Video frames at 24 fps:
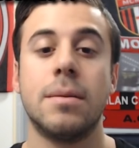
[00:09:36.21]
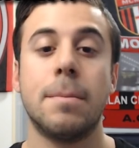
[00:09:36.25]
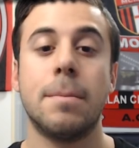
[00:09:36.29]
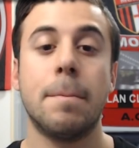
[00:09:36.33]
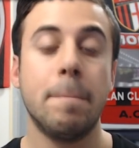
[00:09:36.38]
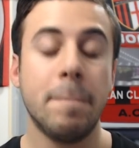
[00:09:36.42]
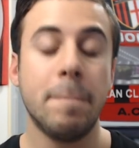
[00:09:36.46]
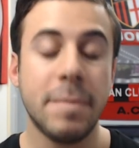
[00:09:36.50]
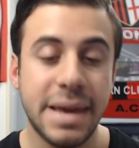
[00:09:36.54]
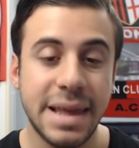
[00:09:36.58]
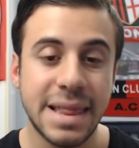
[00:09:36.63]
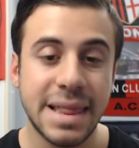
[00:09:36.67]

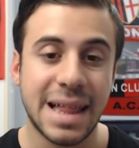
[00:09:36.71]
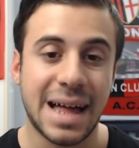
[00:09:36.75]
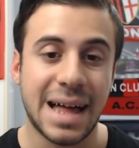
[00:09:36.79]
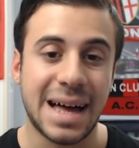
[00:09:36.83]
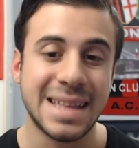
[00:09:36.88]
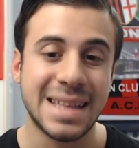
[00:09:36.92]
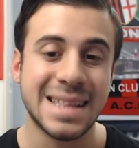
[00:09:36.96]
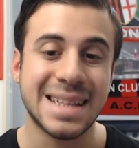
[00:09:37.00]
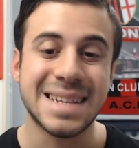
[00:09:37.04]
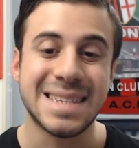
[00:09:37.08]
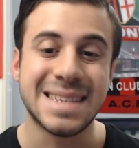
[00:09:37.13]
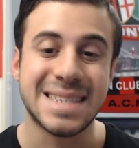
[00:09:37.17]

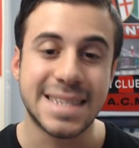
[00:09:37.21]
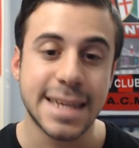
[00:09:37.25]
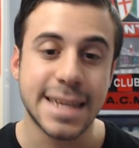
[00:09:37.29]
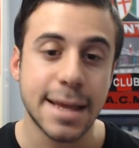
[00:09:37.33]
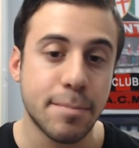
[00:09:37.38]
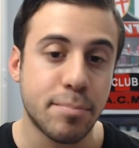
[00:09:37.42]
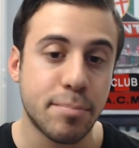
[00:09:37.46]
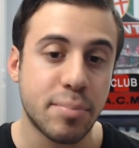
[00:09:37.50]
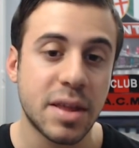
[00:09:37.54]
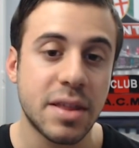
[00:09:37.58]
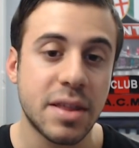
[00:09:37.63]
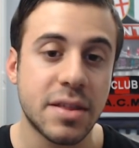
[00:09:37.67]
Milan
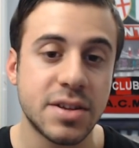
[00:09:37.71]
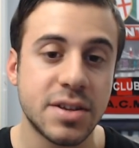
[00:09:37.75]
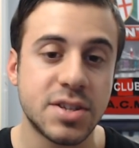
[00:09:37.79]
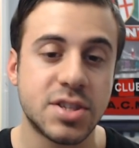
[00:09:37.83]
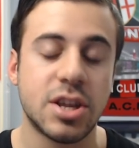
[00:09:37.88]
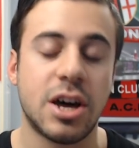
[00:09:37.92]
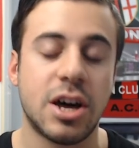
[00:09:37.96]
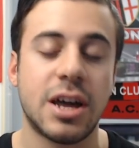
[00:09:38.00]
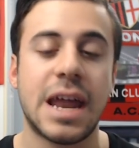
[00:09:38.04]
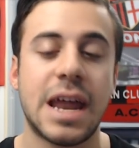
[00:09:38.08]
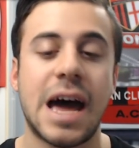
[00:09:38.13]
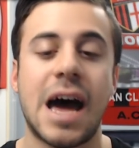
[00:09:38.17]
simply does
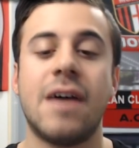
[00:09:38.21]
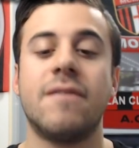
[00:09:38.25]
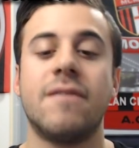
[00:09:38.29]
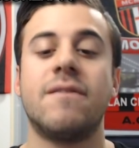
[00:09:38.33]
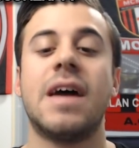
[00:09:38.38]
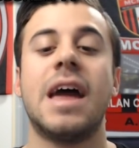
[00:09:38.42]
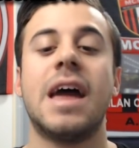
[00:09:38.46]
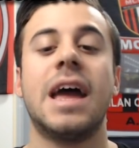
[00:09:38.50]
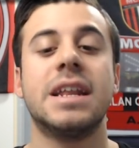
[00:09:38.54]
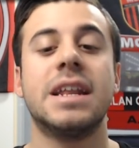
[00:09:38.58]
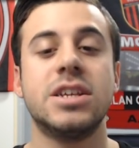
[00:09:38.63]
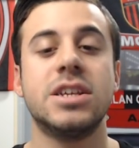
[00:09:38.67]
not have
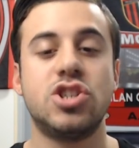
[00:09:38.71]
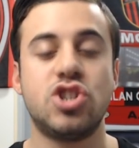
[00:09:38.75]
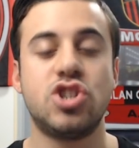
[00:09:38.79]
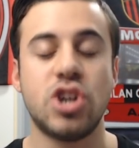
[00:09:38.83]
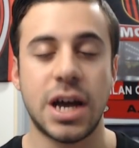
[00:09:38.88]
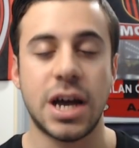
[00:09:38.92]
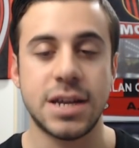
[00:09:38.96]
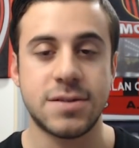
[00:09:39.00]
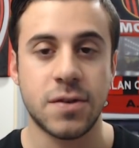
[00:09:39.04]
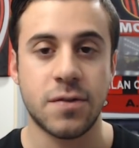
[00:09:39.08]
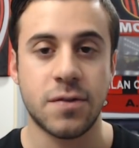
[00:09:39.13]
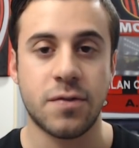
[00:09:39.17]
any
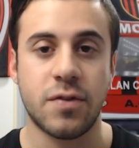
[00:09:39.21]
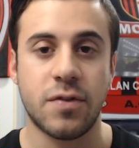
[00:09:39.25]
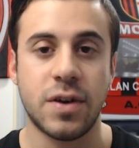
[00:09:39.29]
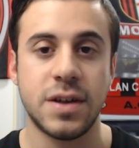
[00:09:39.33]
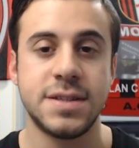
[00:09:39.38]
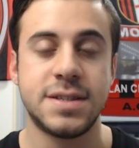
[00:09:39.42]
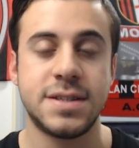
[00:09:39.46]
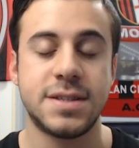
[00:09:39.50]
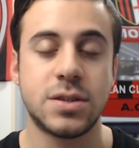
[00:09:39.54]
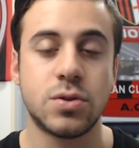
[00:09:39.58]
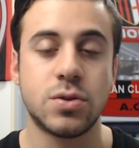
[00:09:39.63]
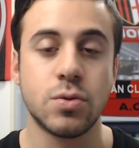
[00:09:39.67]
transfer
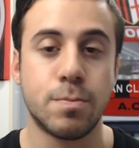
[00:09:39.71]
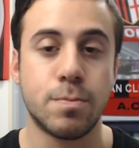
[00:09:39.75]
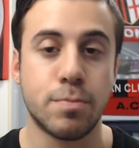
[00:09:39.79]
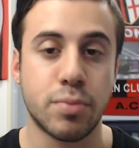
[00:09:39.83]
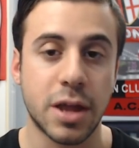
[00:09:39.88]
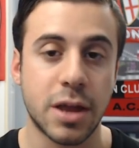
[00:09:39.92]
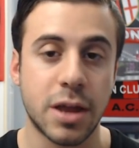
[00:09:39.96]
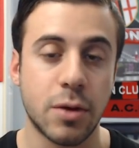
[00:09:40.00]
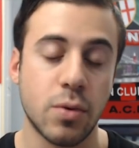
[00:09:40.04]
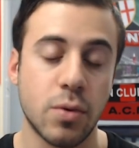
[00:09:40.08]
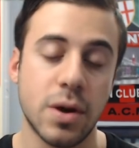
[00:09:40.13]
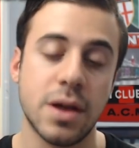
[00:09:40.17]
funds to
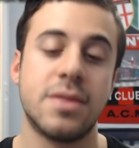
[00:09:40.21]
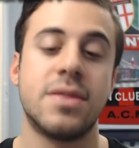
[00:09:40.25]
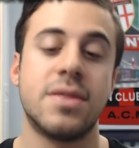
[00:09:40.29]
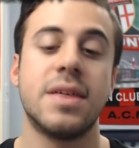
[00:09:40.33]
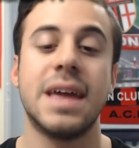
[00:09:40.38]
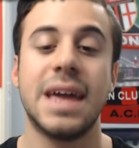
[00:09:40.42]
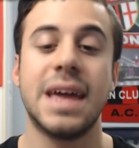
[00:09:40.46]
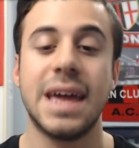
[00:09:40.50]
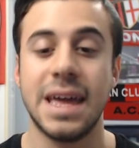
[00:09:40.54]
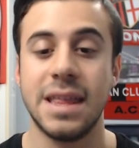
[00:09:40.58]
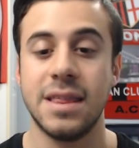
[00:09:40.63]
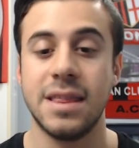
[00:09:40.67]
play with
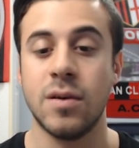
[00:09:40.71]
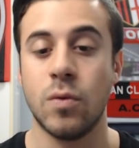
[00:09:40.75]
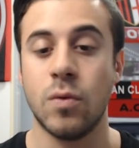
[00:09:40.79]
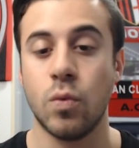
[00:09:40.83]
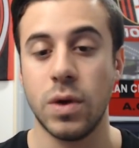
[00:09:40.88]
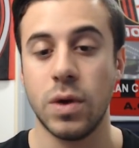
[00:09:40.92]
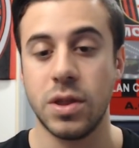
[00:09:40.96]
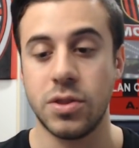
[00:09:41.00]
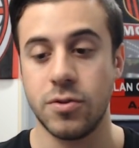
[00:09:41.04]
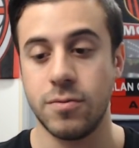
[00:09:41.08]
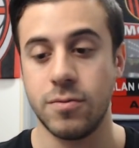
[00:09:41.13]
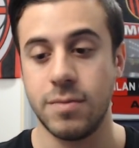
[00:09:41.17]
in the
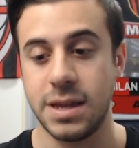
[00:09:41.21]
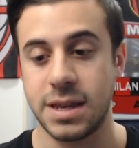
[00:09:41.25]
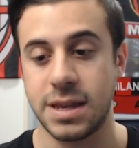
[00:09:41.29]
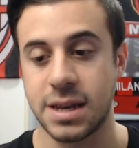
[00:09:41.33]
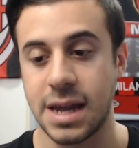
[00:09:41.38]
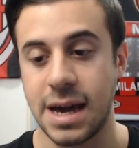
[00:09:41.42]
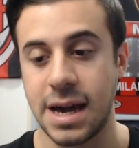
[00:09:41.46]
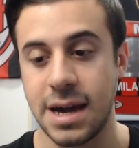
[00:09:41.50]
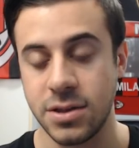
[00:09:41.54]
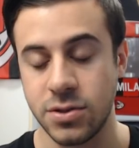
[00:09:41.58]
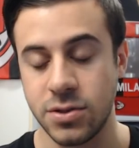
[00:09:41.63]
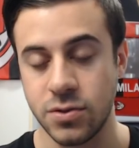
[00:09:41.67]
winter
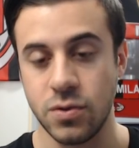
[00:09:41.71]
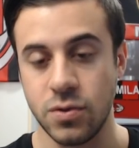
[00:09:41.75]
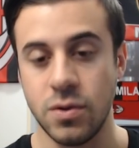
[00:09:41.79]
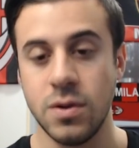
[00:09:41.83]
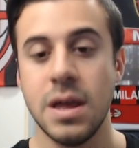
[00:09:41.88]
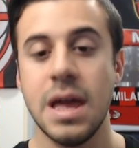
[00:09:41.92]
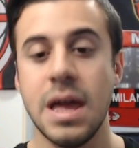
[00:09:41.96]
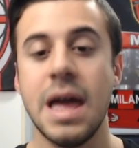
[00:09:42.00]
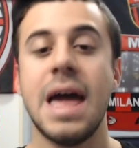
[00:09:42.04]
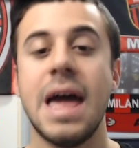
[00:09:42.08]
mercato.